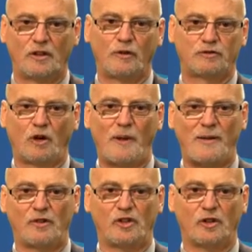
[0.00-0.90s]
from
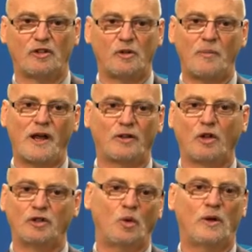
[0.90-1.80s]
Amazon to mount
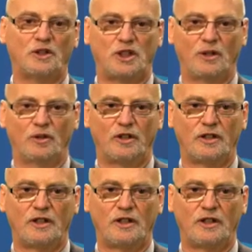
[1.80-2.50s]
on your windshield.